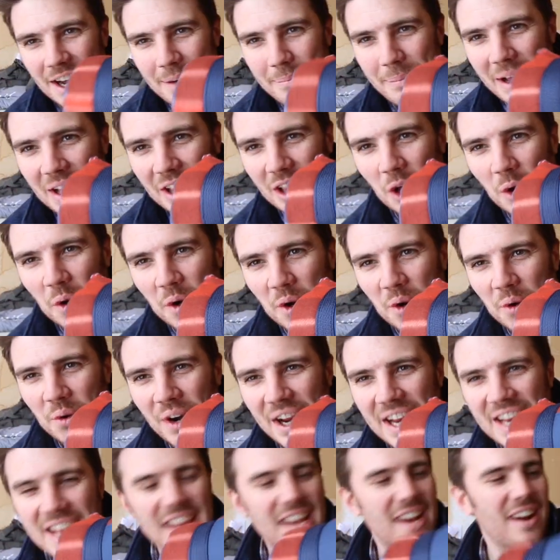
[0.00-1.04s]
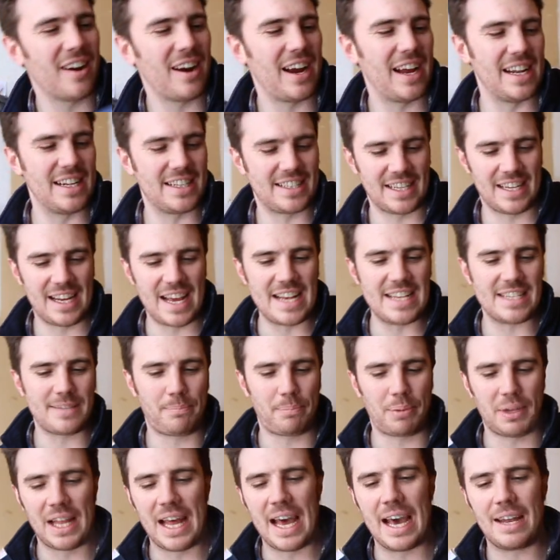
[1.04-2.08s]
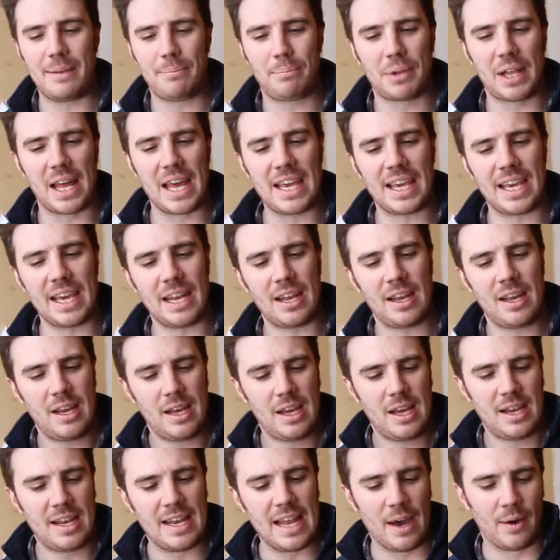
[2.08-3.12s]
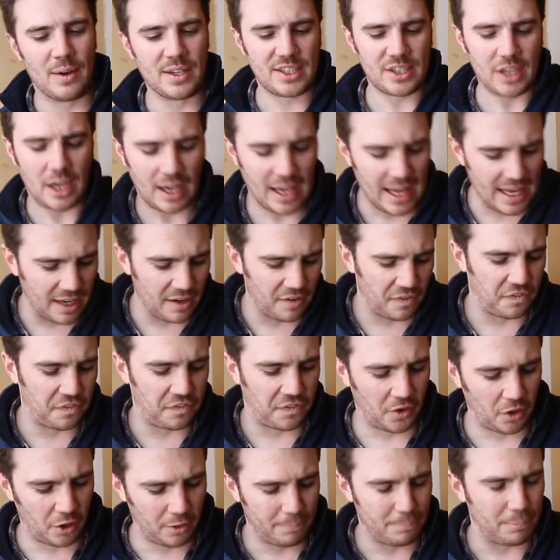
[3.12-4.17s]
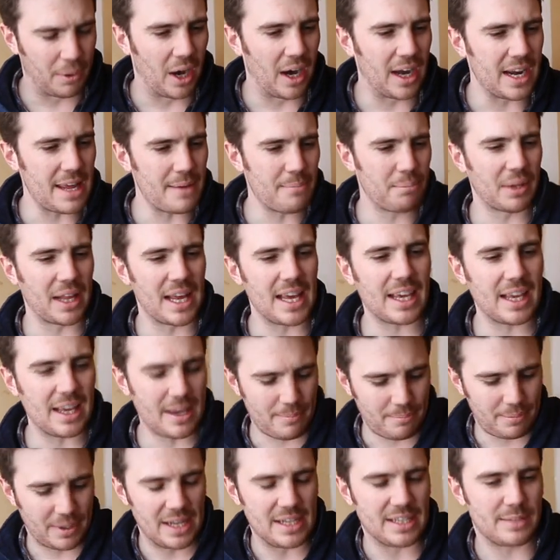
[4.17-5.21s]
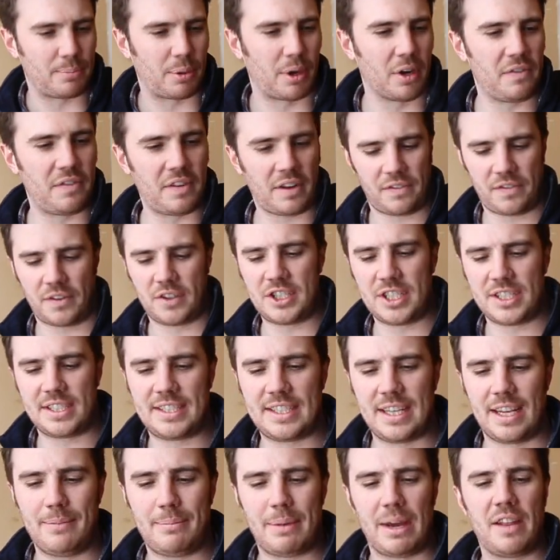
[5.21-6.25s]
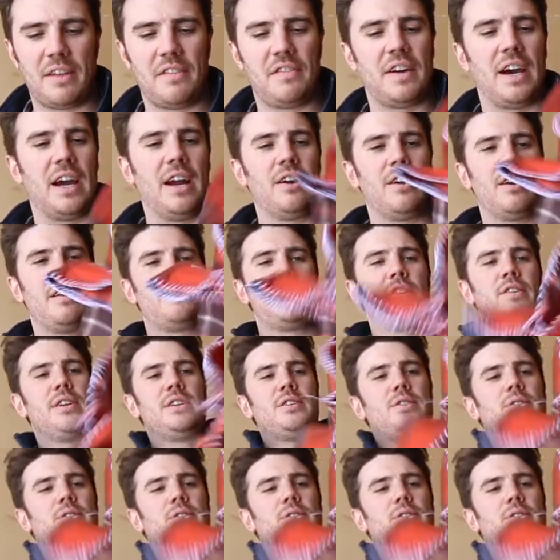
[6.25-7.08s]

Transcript: got my logo right here and it's a nice plaid blanket. Now it's not like a full body blanket, but it's perfect for just sitting by the fire if you're